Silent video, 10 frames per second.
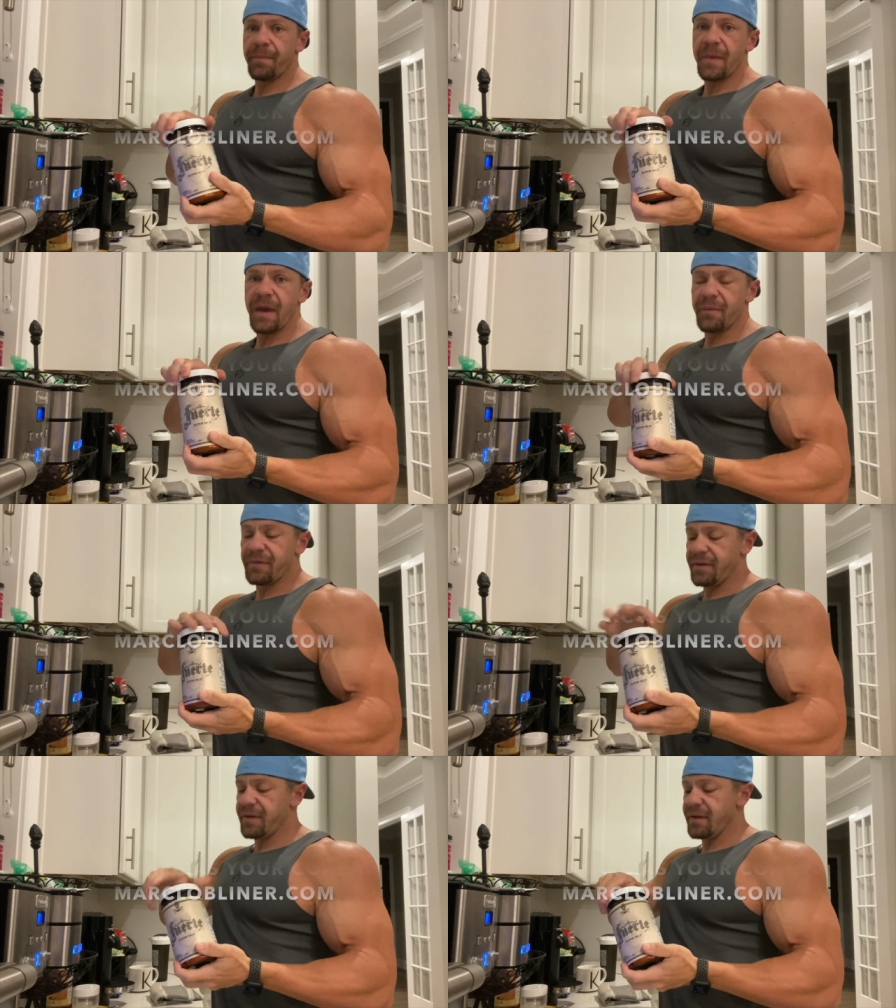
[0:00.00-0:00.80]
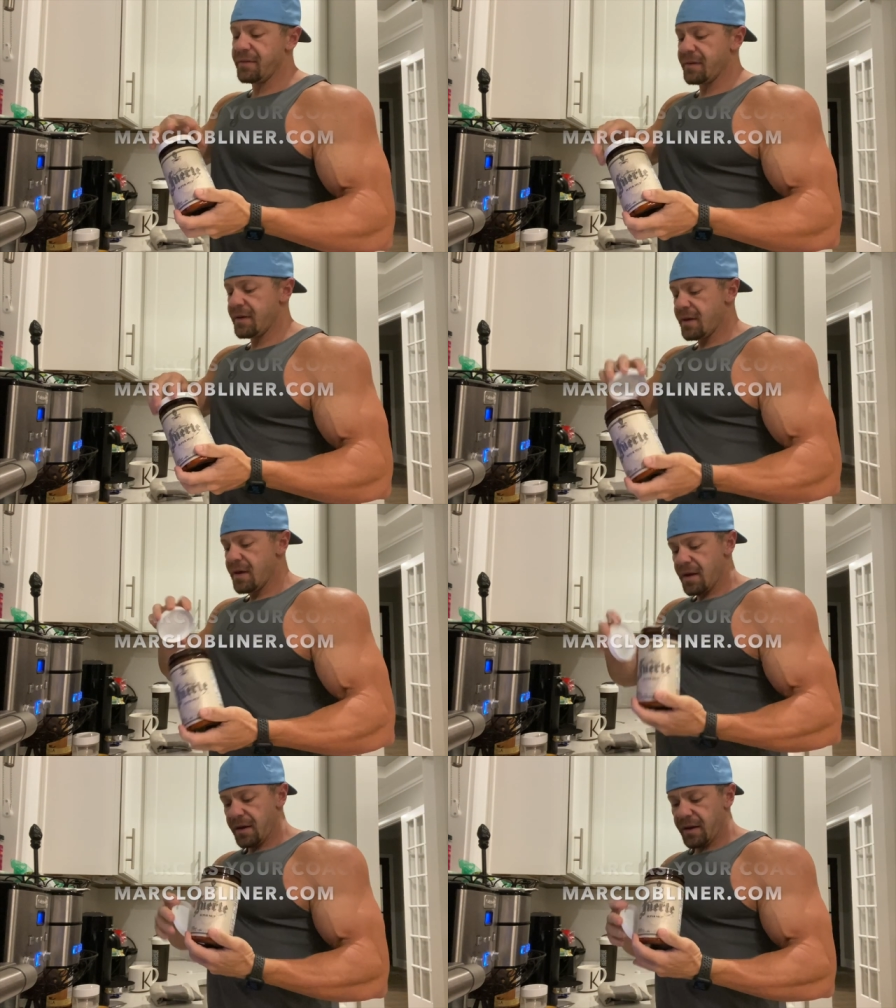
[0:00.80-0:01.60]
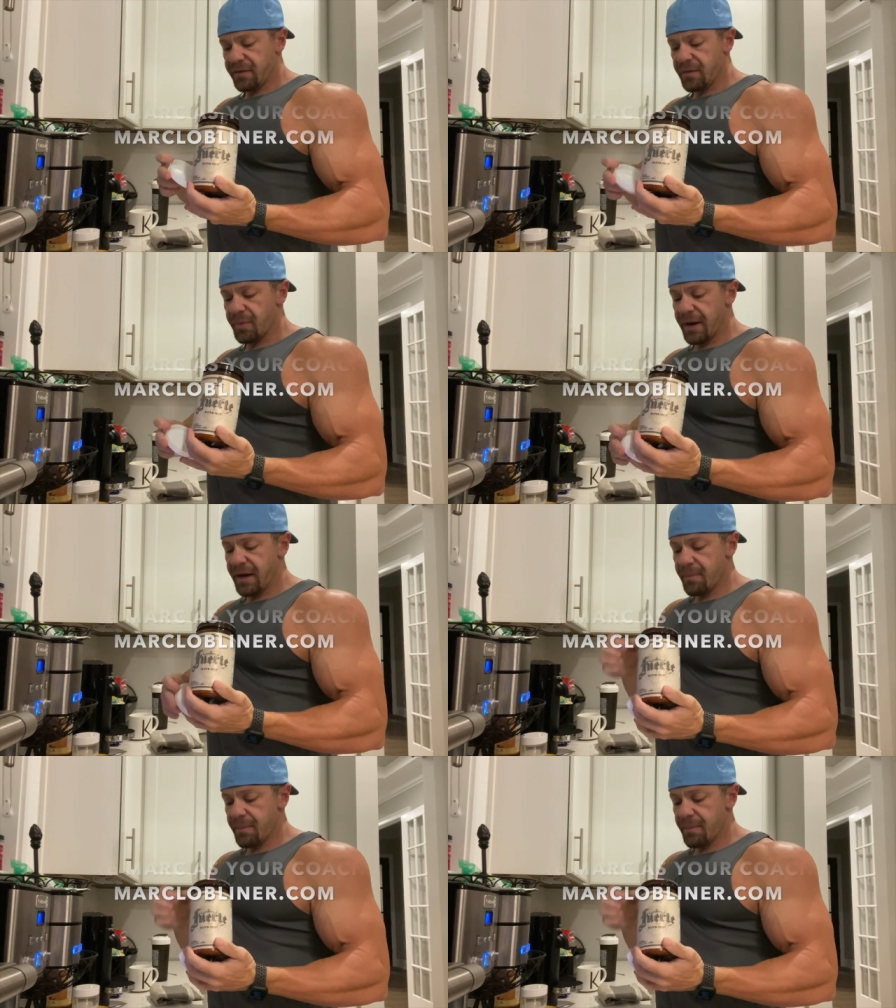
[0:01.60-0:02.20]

M C Ts, gets the brain